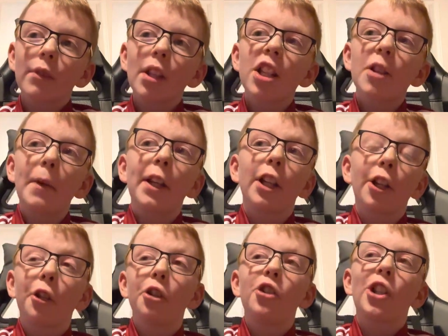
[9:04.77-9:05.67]
speaking
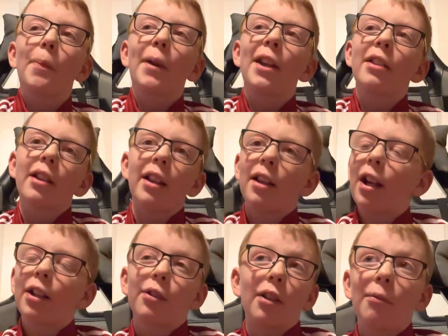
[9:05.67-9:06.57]
of good chippies,
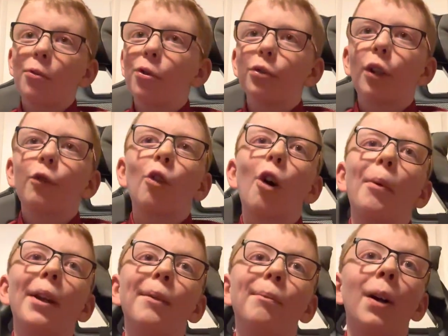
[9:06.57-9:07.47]
I'm going off
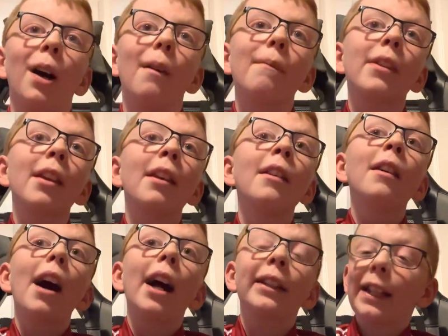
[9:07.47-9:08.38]
topic, but
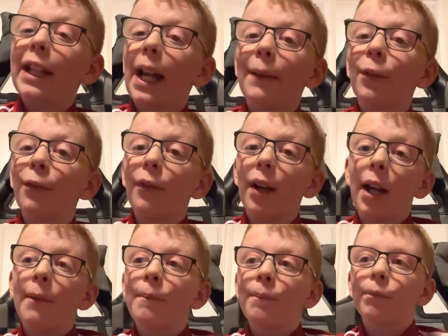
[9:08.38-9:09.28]
I did have
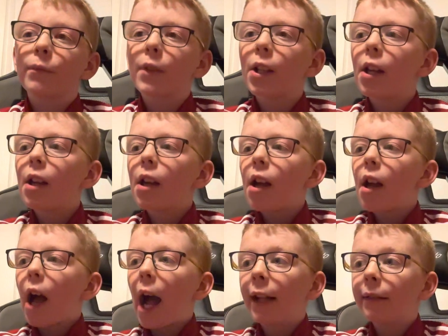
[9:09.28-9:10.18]

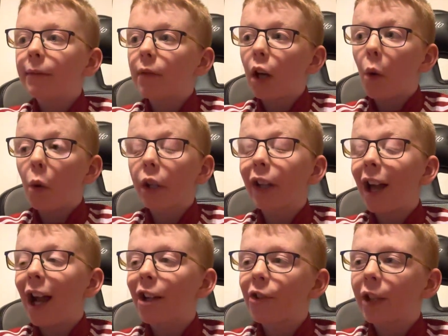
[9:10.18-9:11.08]
I wanted to
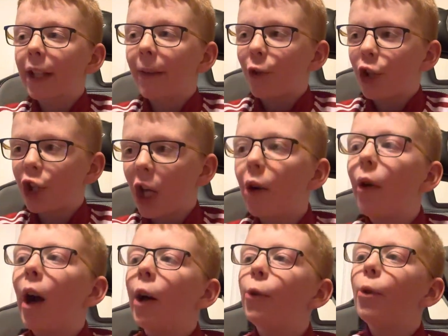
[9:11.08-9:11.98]
actually give a shout
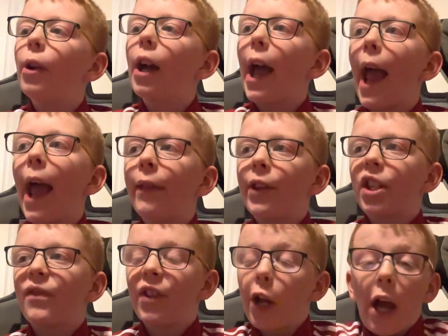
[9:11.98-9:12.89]
out in
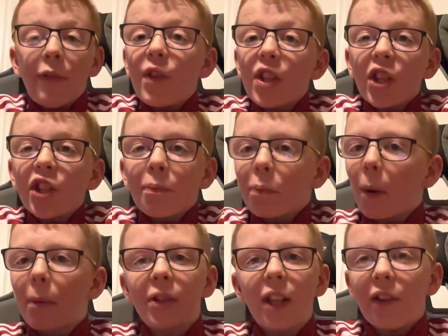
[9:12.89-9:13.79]
this video, and this is
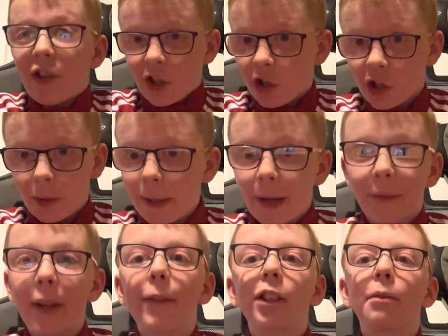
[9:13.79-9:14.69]
something I've
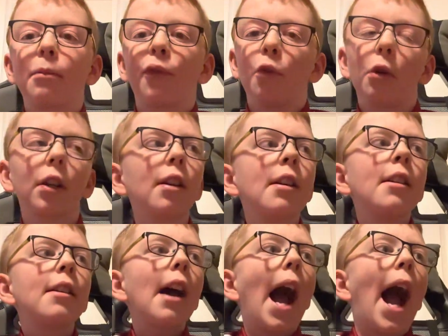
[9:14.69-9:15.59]
never done before,
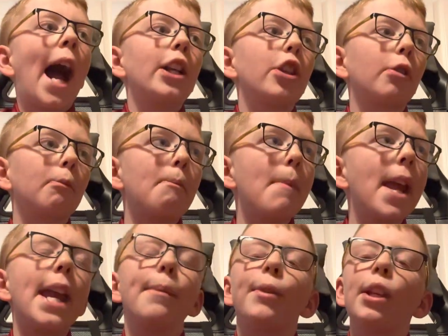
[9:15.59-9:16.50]
and you're
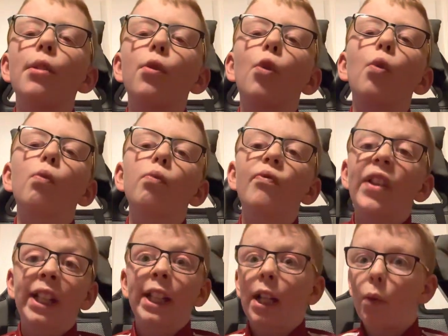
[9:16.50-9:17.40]
maybe
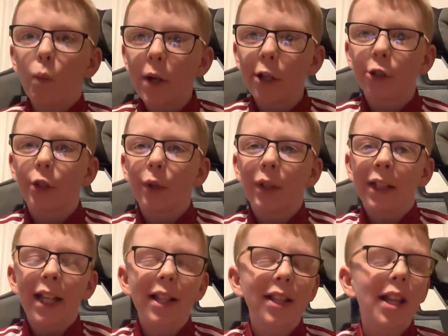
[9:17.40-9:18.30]
thinking I'm weird doing
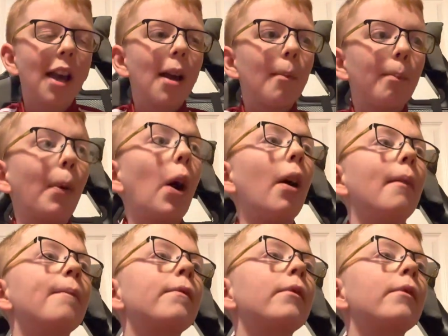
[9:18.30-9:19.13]
this, but